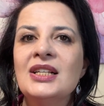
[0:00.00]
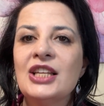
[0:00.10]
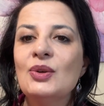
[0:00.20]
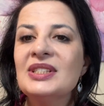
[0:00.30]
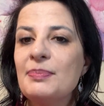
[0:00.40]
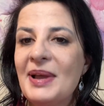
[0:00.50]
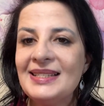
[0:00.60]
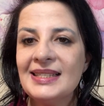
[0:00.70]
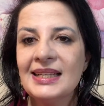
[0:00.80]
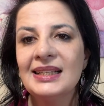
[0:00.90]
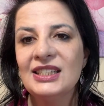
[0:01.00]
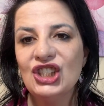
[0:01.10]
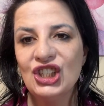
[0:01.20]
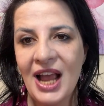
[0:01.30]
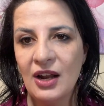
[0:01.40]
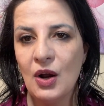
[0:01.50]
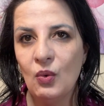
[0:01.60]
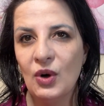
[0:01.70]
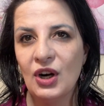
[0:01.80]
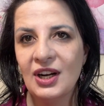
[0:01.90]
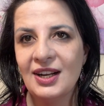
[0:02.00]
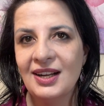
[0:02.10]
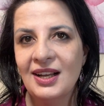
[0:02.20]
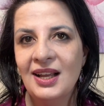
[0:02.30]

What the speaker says: So, it's basically shadow work.